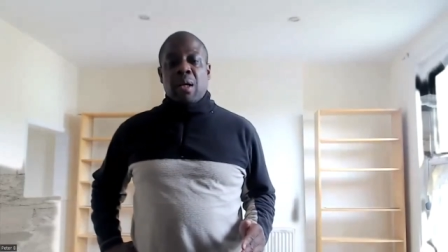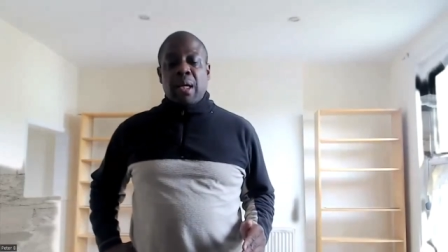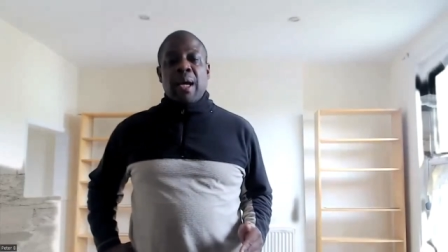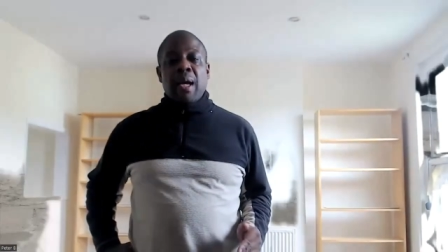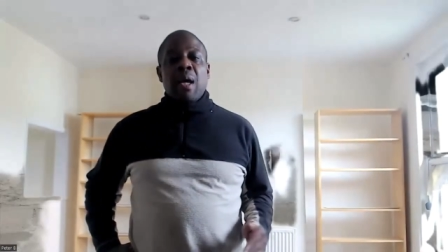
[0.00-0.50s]

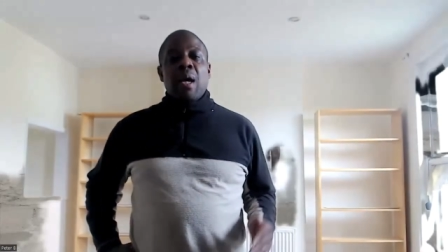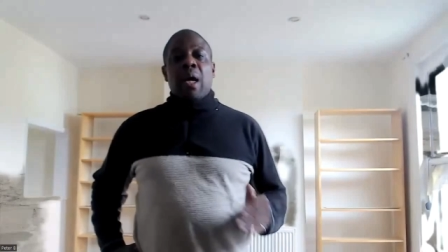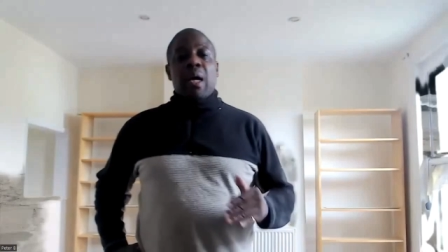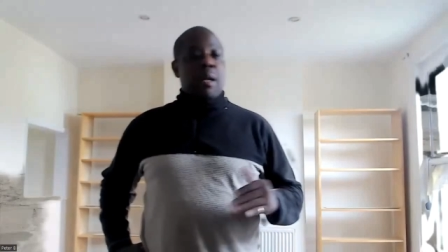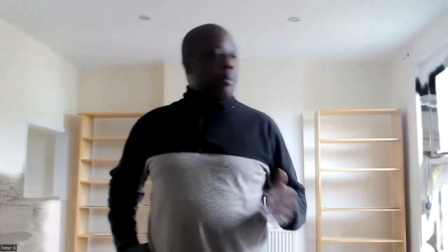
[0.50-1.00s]
okay?
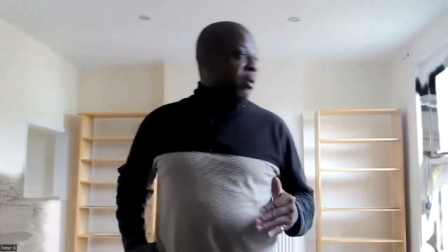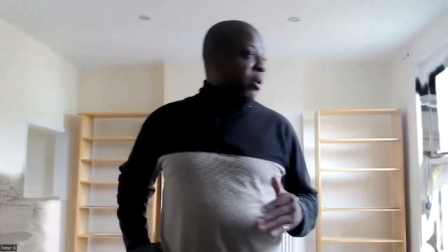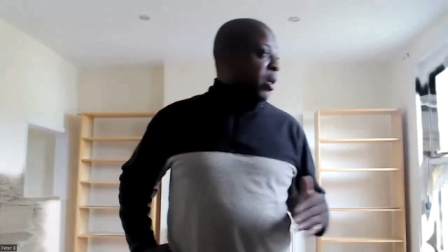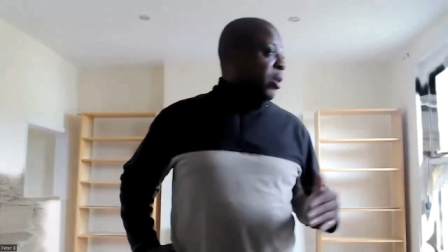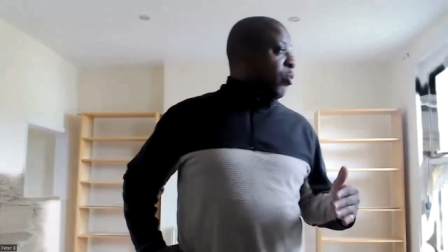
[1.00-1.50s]
And
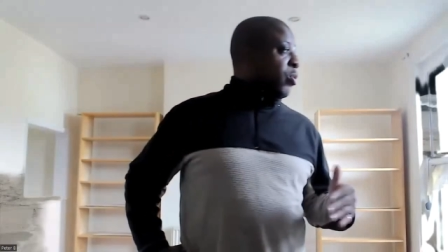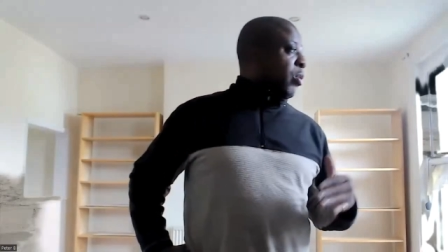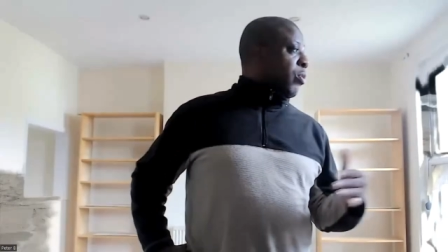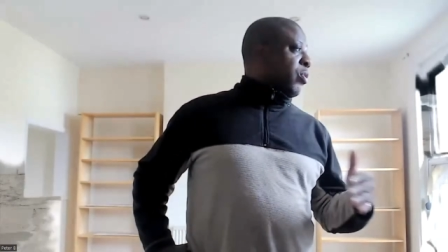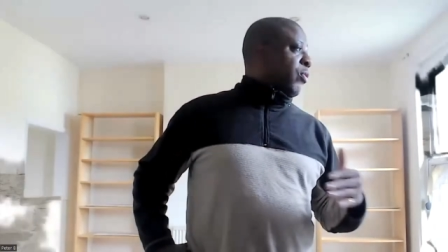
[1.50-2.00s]
America had
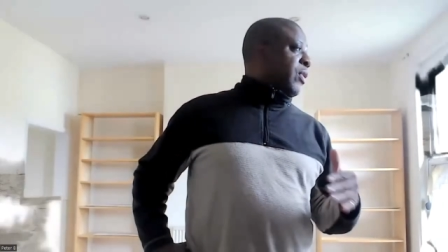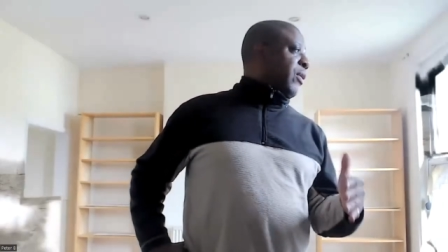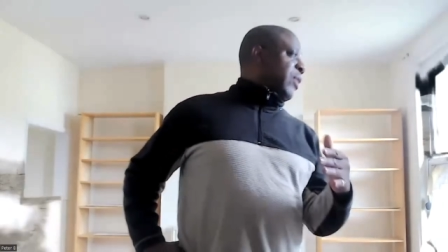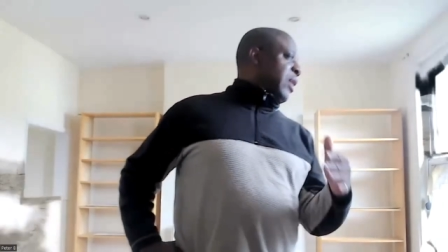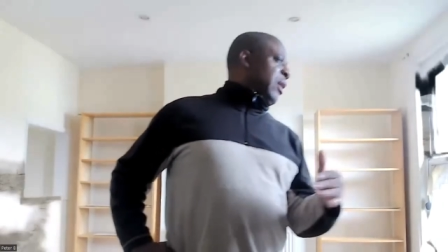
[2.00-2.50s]
also sort of
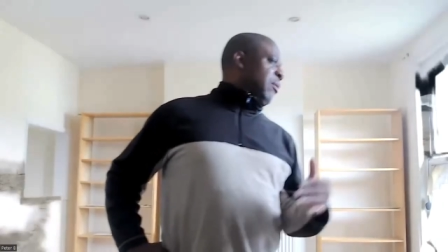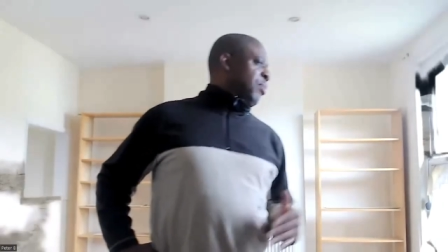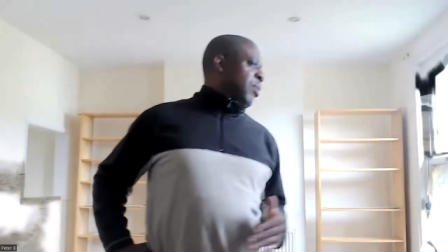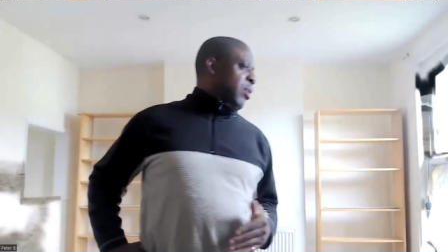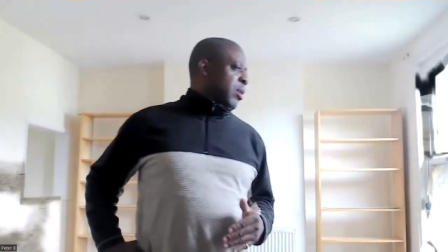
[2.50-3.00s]
given it
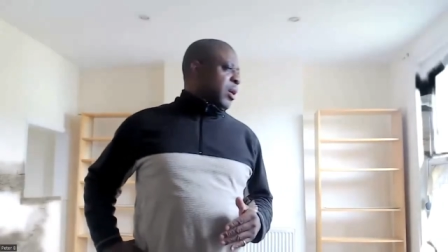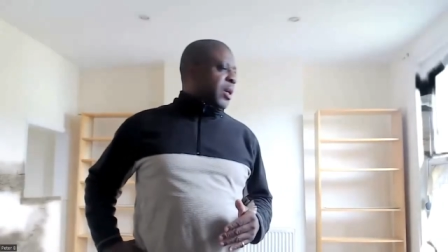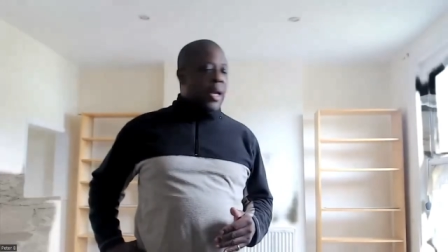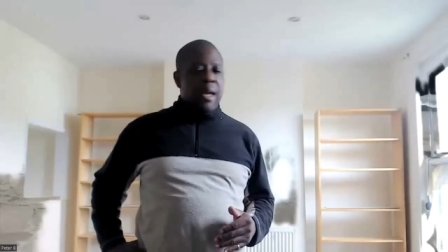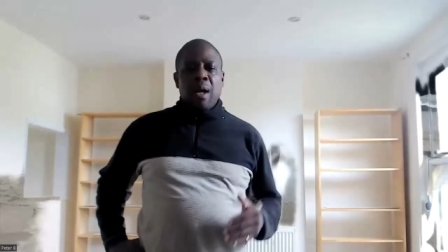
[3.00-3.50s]
up,
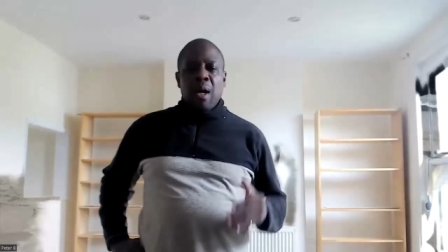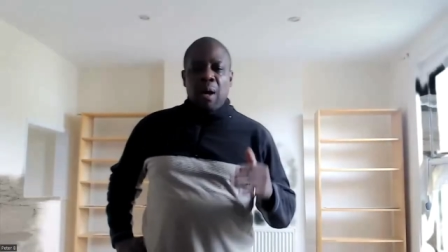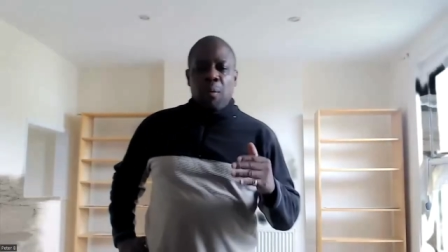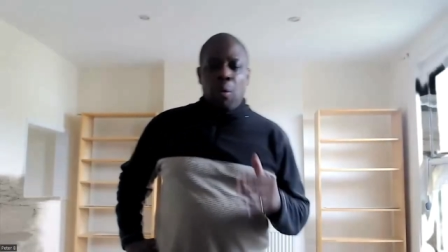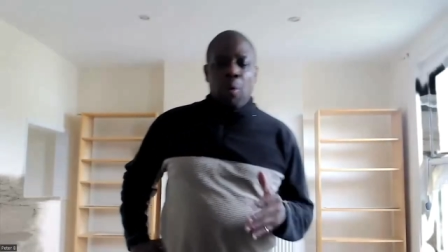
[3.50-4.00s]
okay?
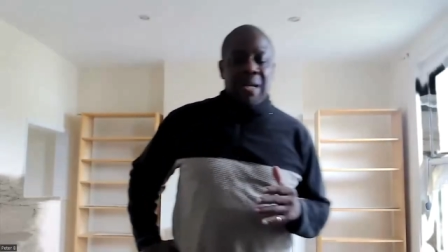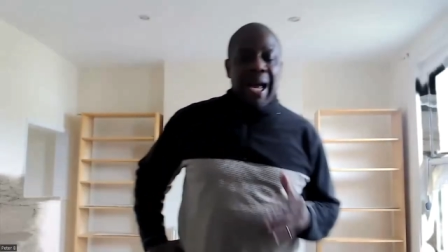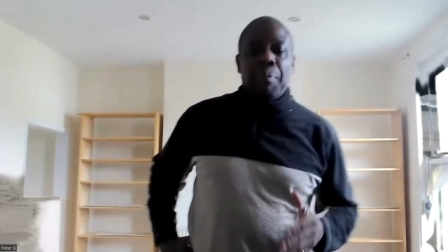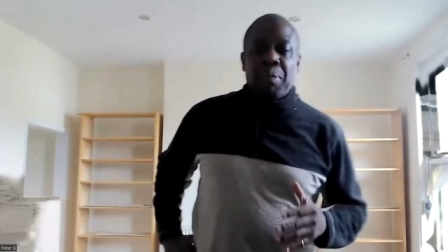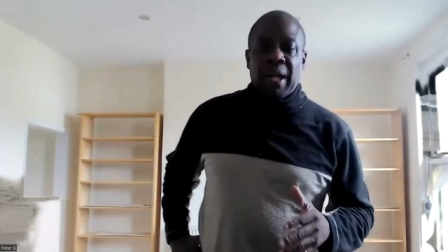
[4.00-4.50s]
And what
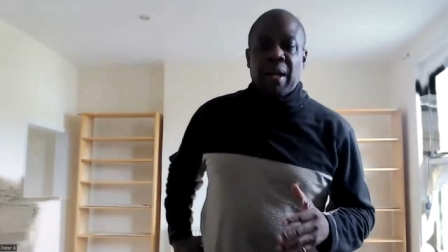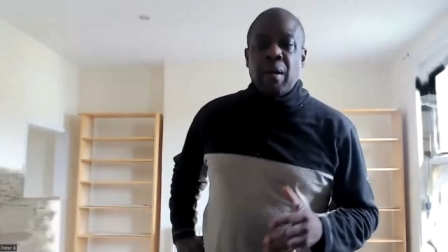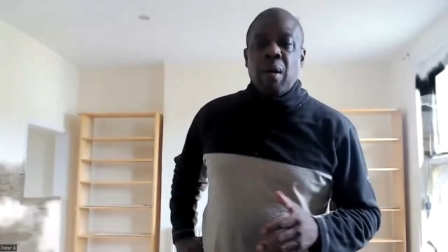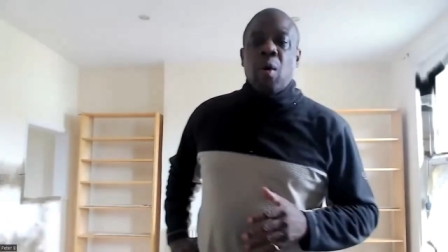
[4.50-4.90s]
was happening